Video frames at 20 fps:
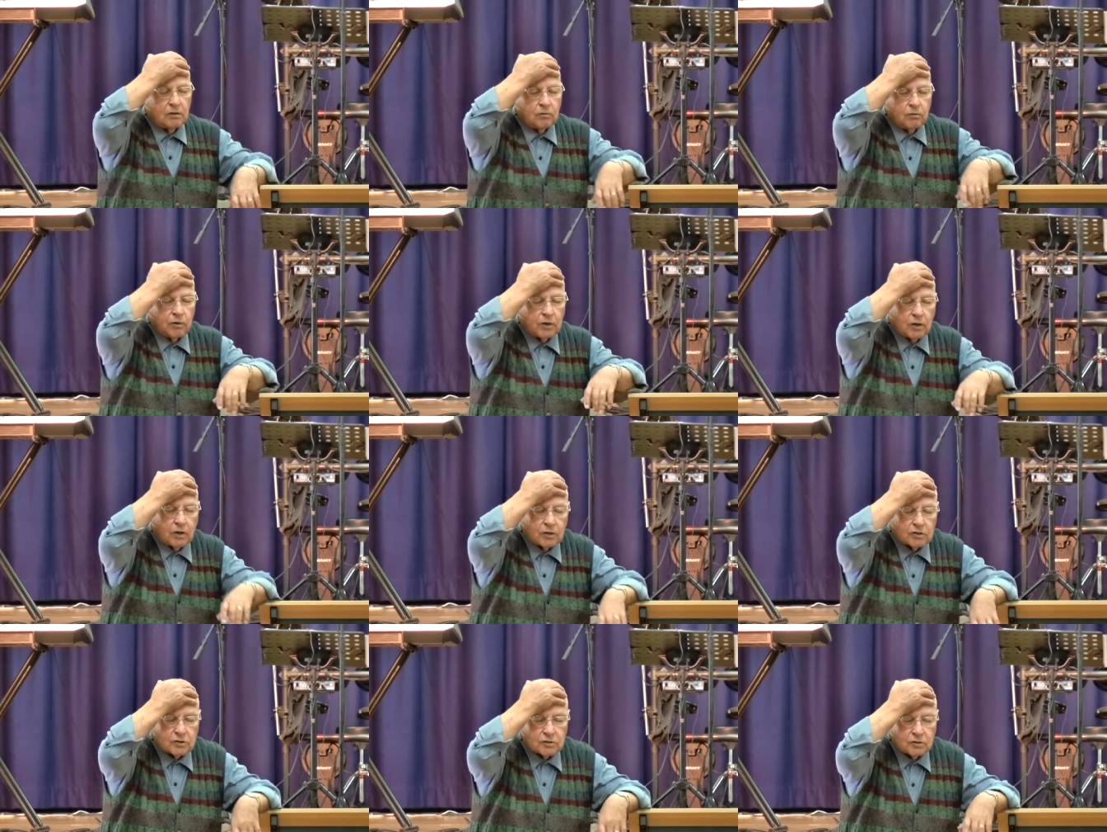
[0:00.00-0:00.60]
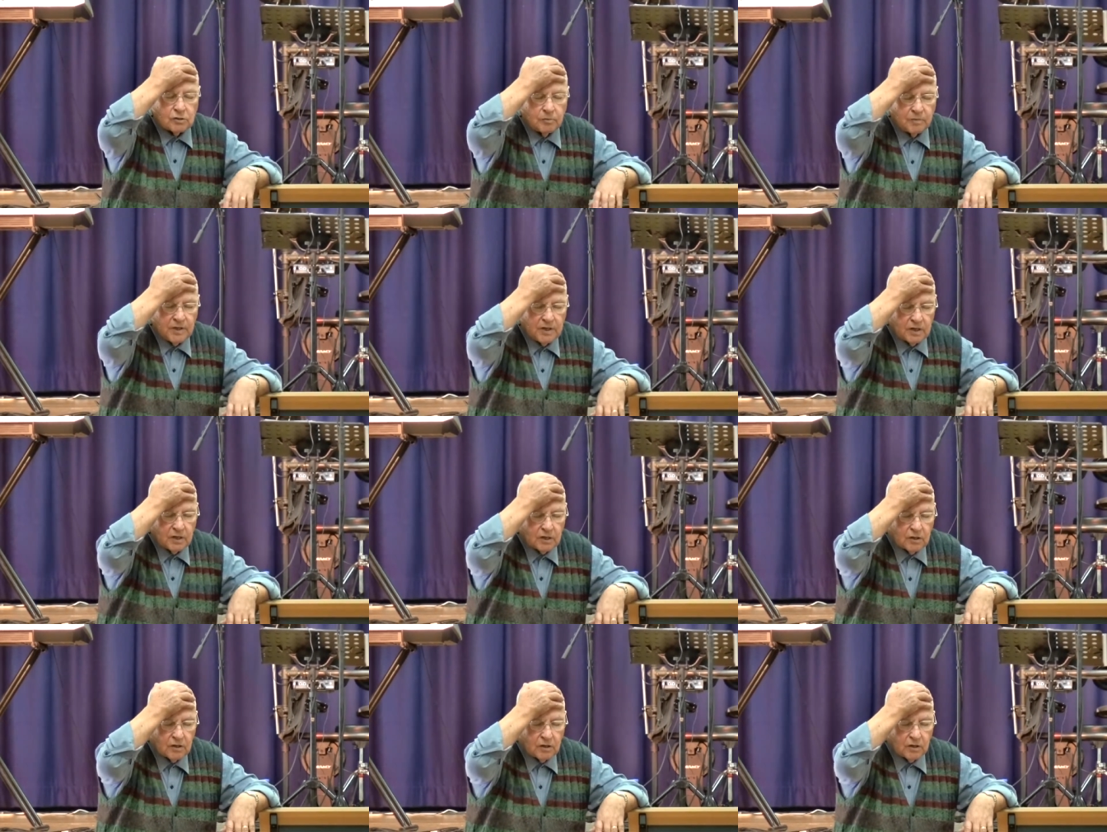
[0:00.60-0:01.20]
We got so
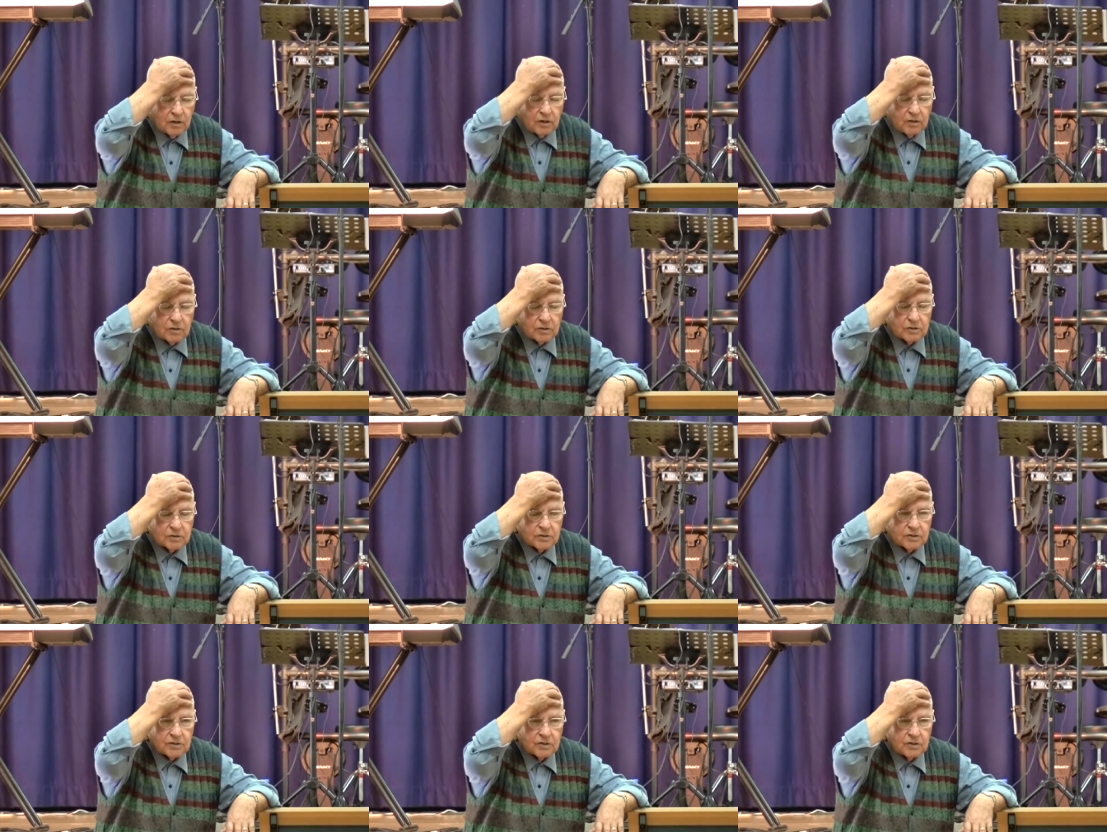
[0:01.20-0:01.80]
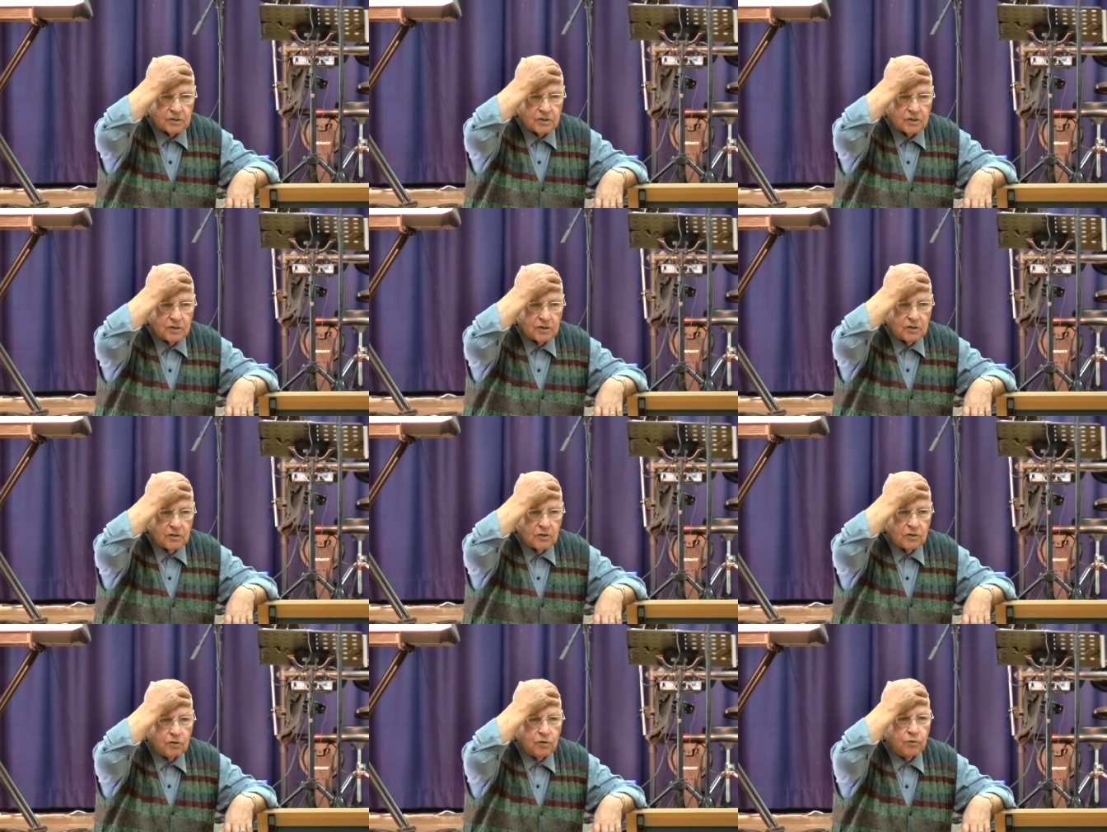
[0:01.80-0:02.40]
many calls
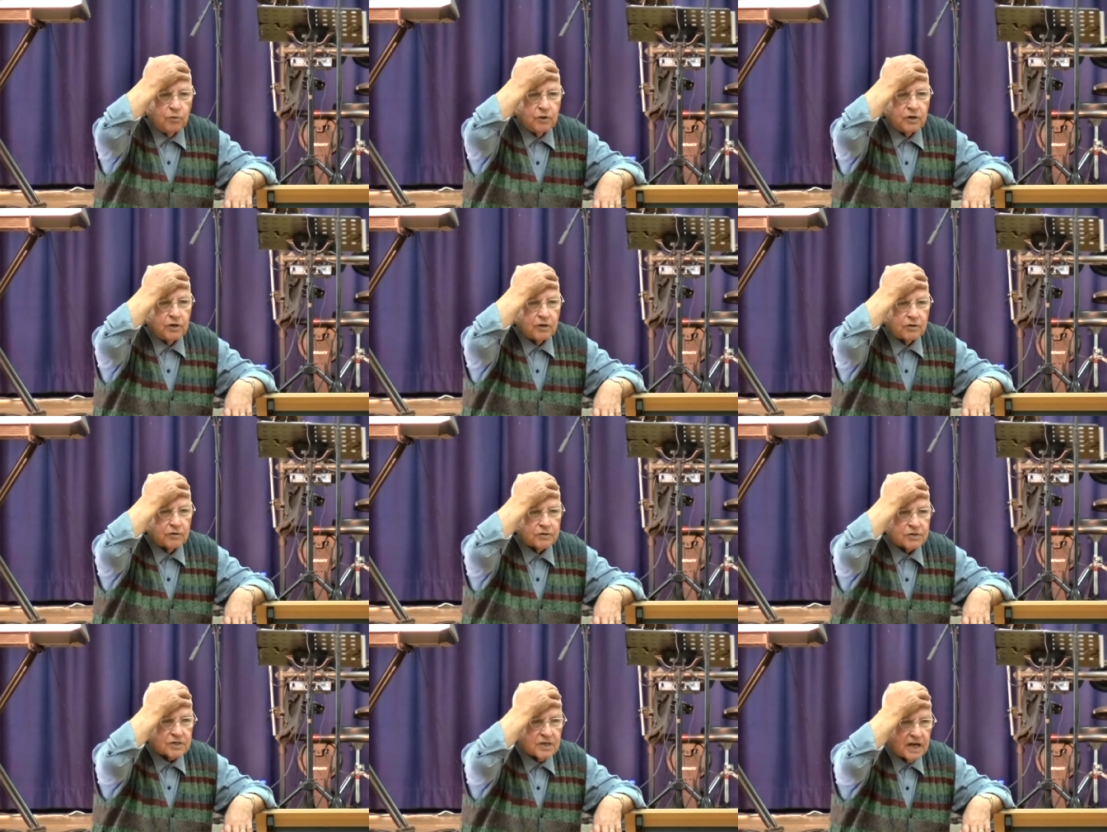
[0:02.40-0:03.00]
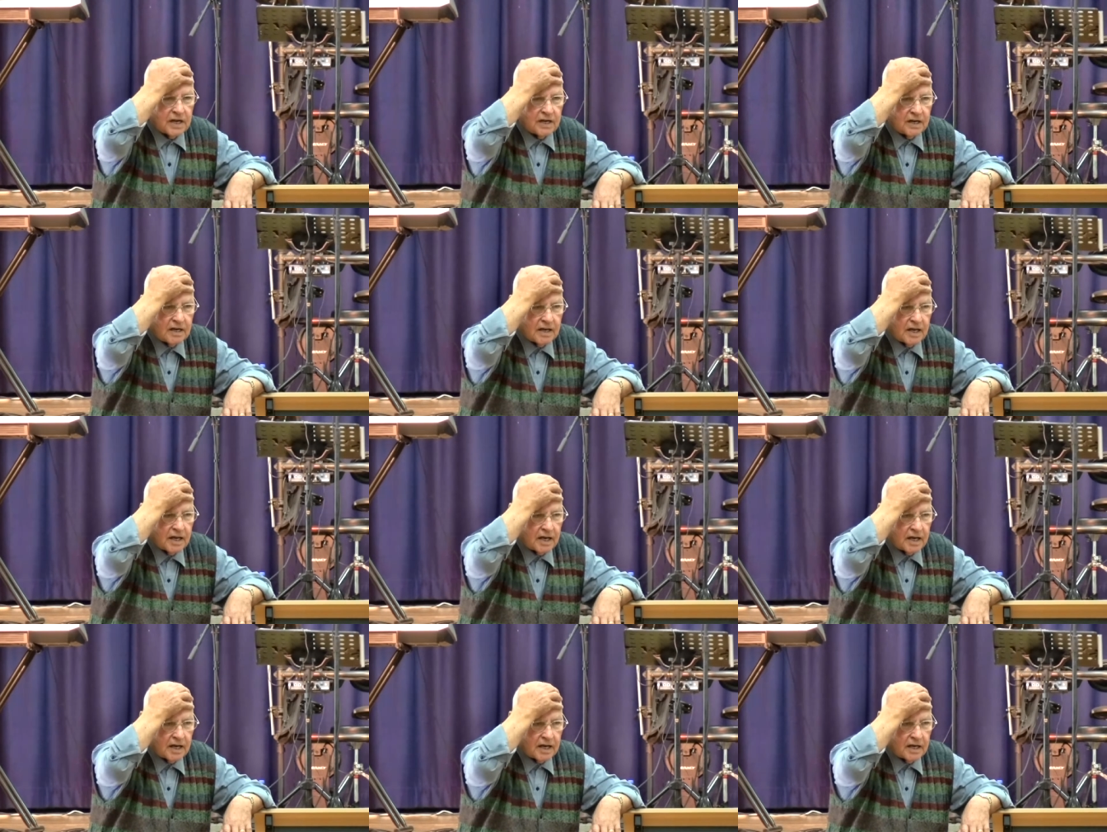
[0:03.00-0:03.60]
who are we going to send
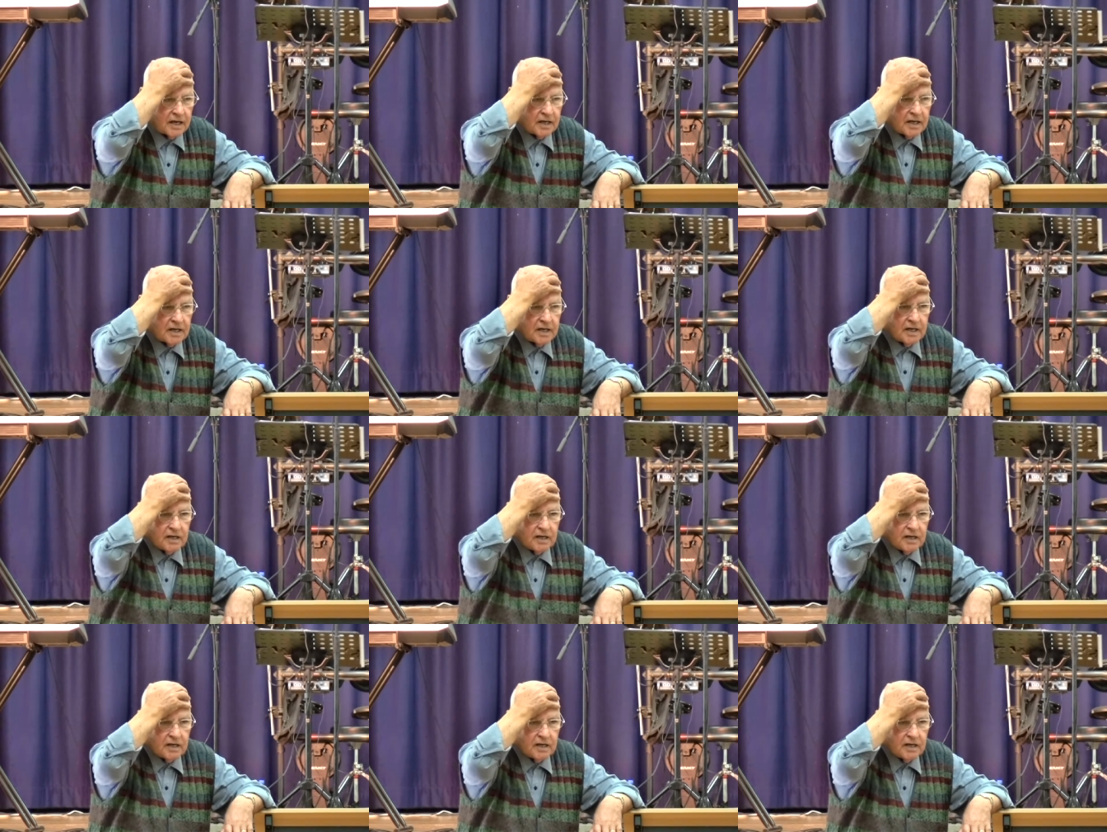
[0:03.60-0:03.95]
there?